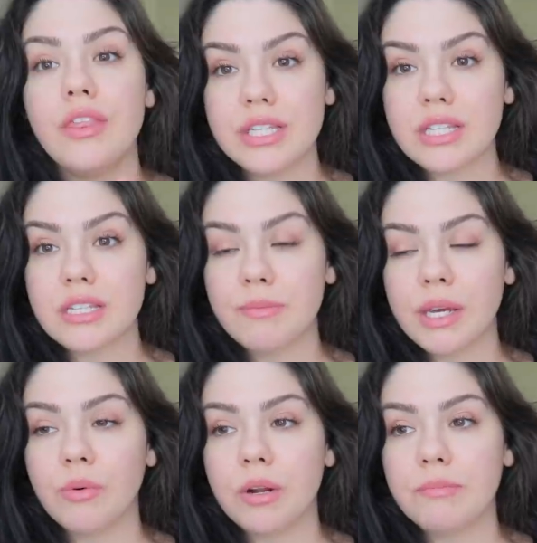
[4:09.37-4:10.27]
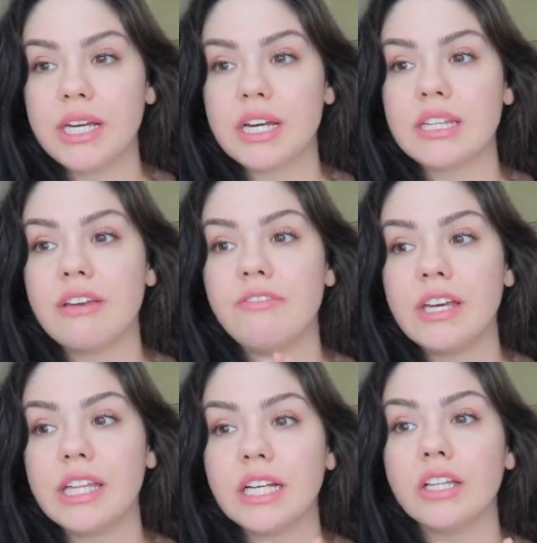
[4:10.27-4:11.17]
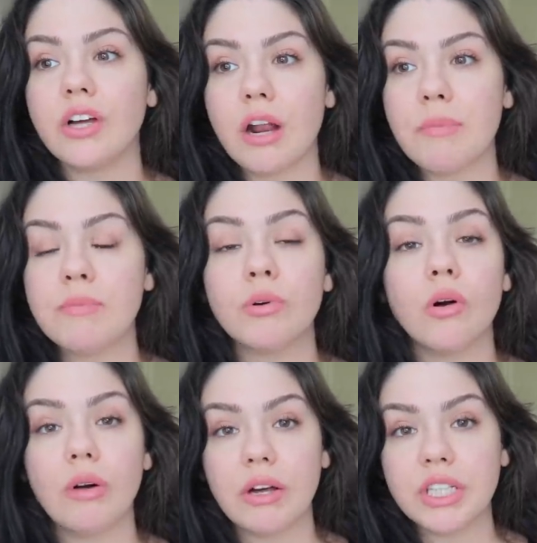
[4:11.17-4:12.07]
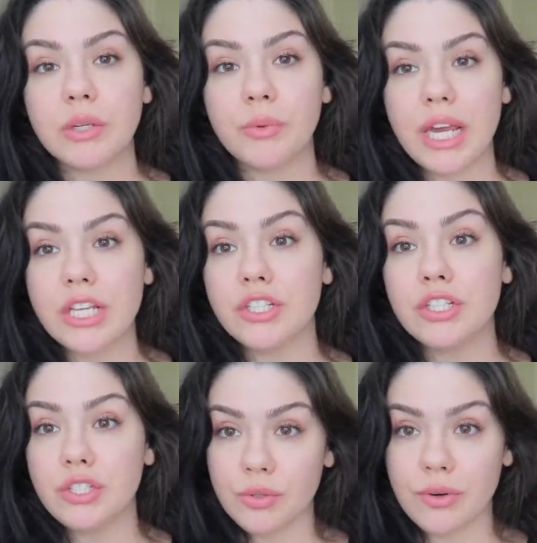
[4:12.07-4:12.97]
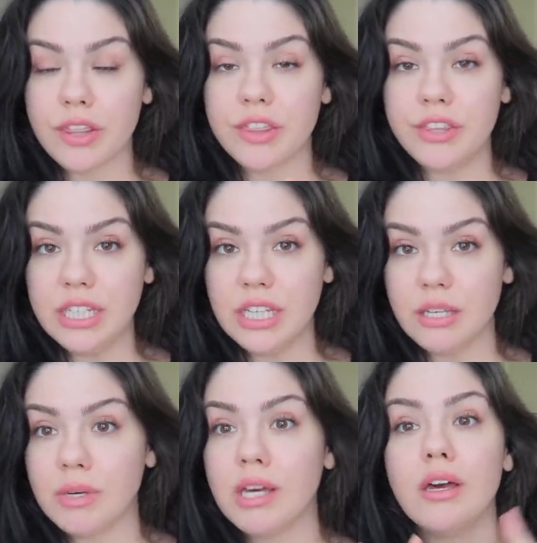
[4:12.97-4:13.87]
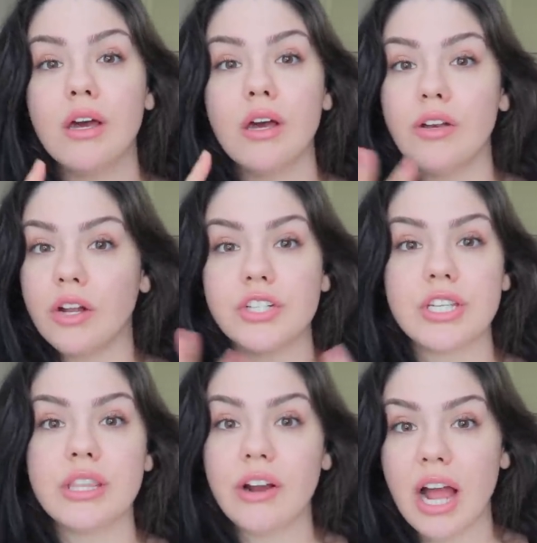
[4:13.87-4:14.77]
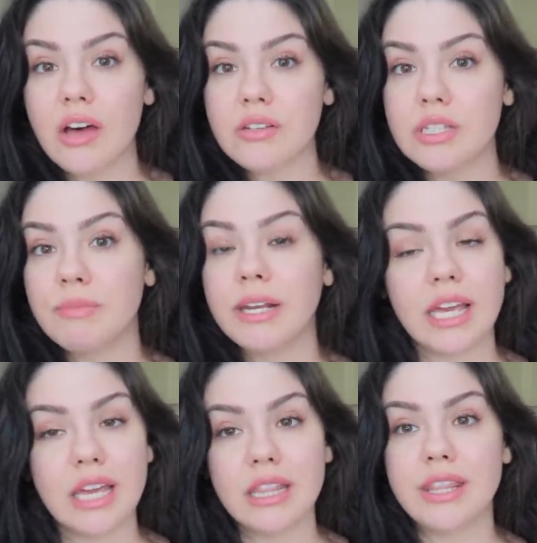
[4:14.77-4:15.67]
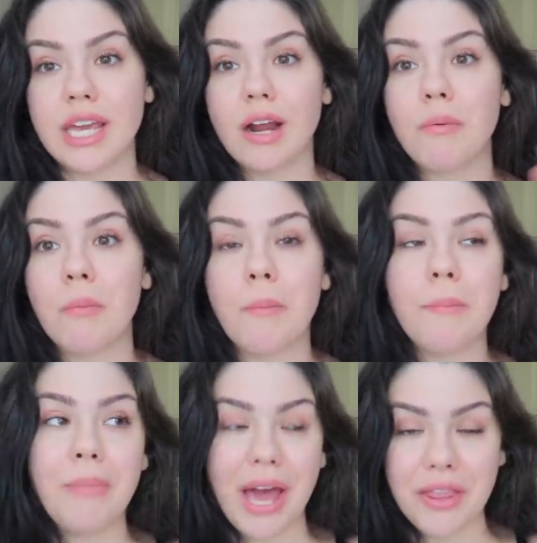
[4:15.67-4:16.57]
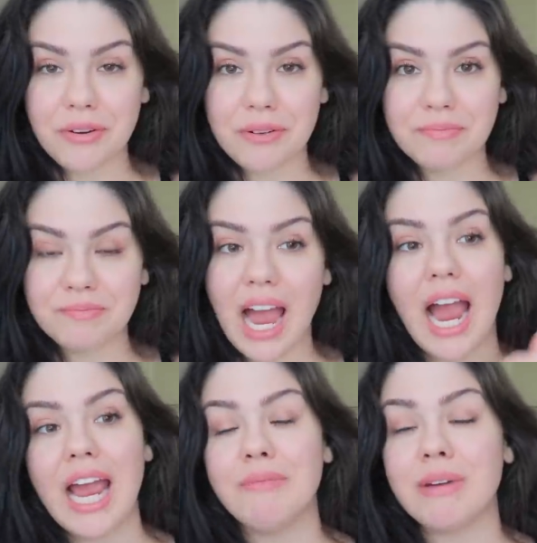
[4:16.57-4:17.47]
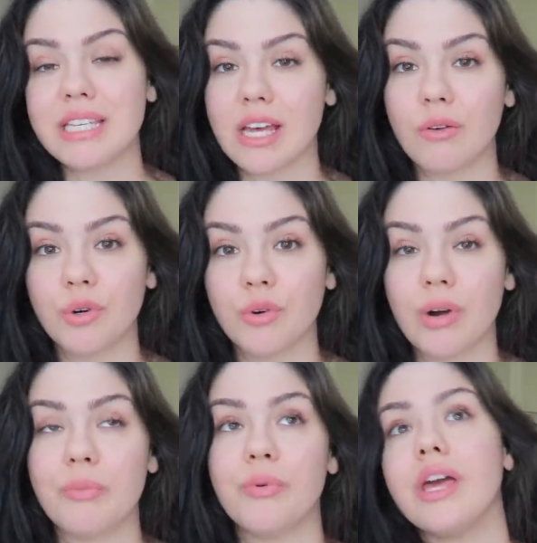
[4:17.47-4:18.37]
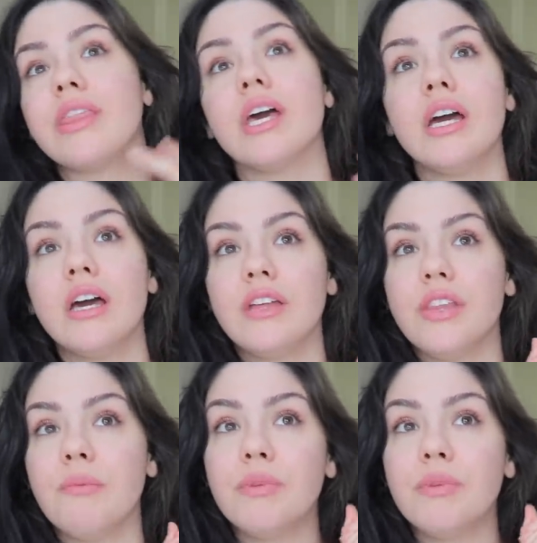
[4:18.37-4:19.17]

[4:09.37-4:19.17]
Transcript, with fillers: This is a big one because I feel like a lot of people go out their way to do a theme not just in their house, but in their bathroom. I myself grew up with the